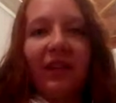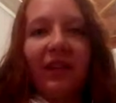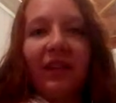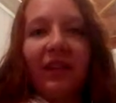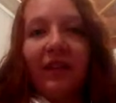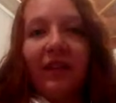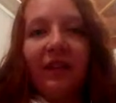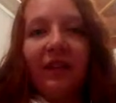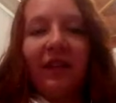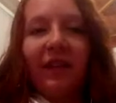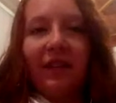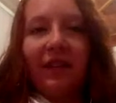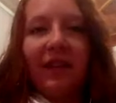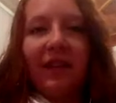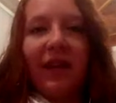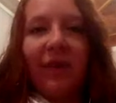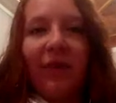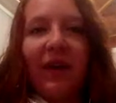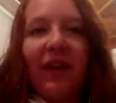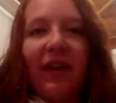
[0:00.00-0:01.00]
healing in that
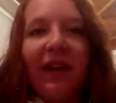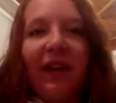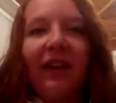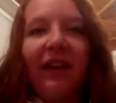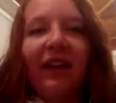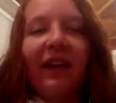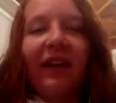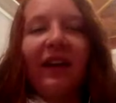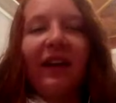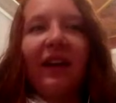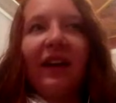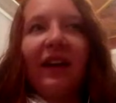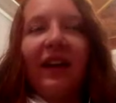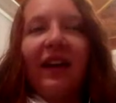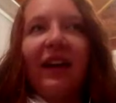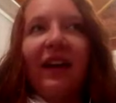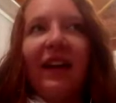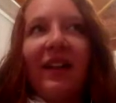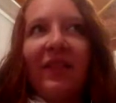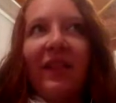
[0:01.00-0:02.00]
way
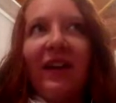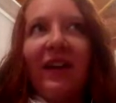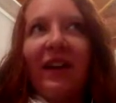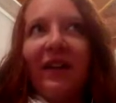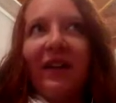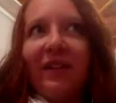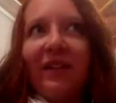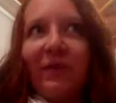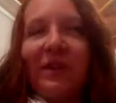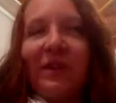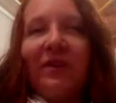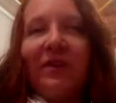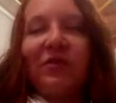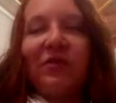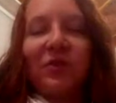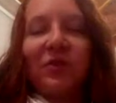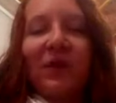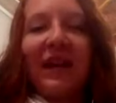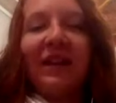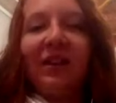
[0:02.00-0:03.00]
if we don't
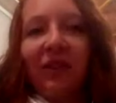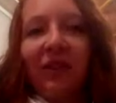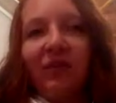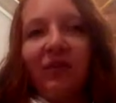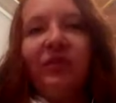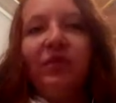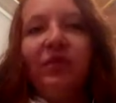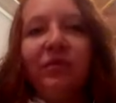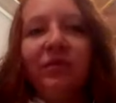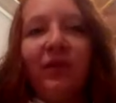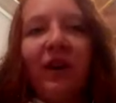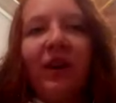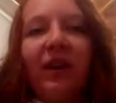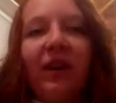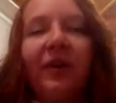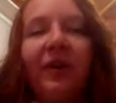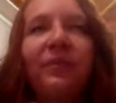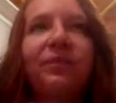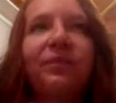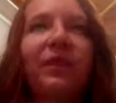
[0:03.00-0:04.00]
try and go too far.
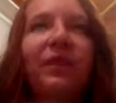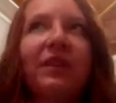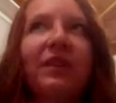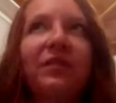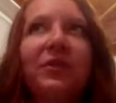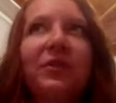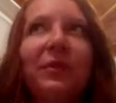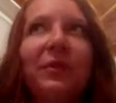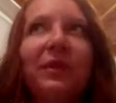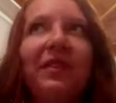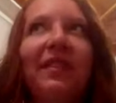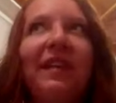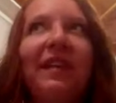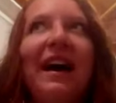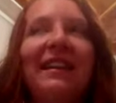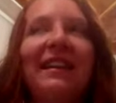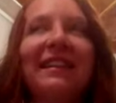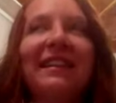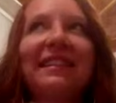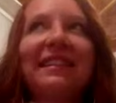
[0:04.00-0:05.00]
And so with that,
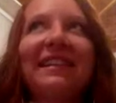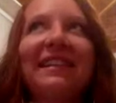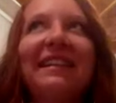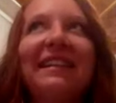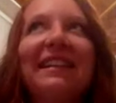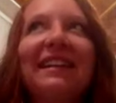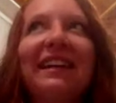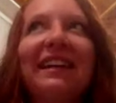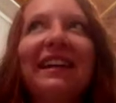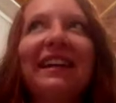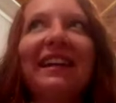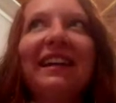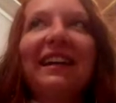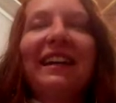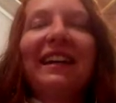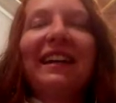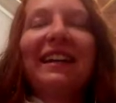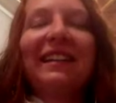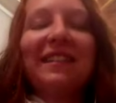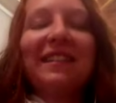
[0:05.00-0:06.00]
it's like,
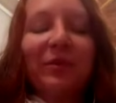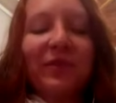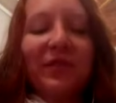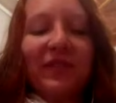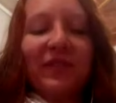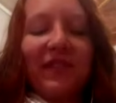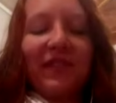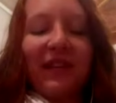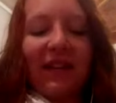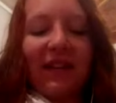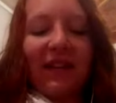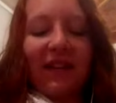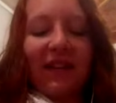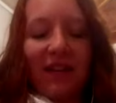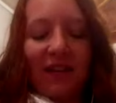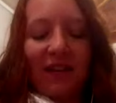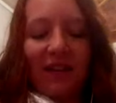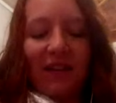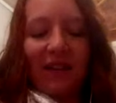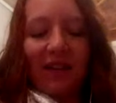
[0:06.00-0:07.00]
it's almost like
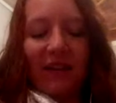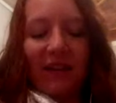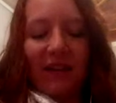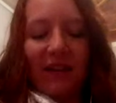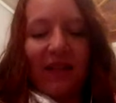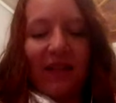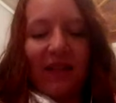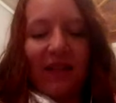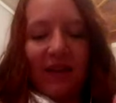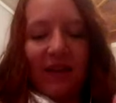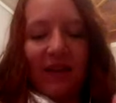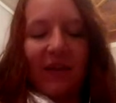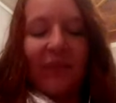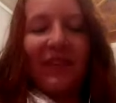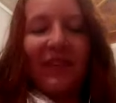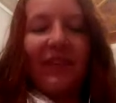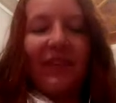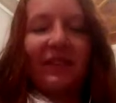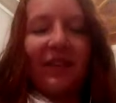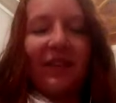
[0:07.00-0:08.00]
I think, like we said
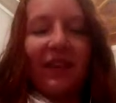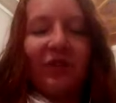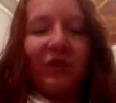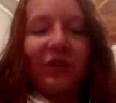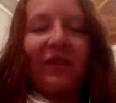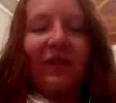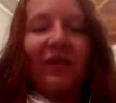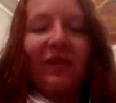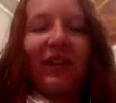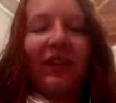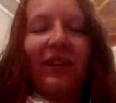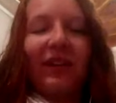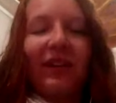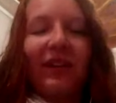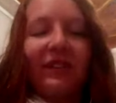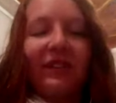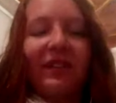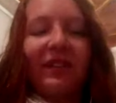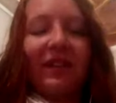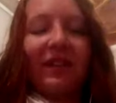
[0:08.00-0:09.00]
this in the intro video, it's
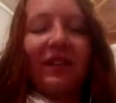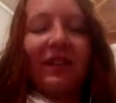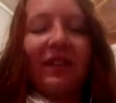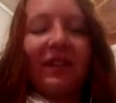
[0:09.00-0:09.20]
like